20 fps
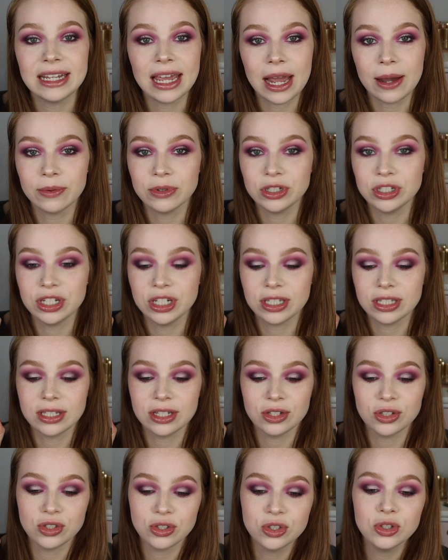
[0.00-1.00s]
I was
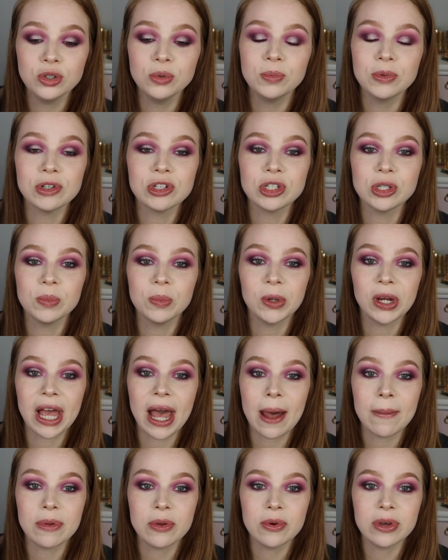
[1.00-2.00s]
just super, super
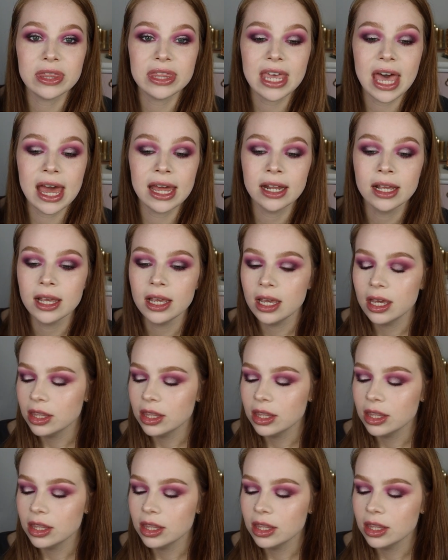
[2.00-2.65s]
happy with that.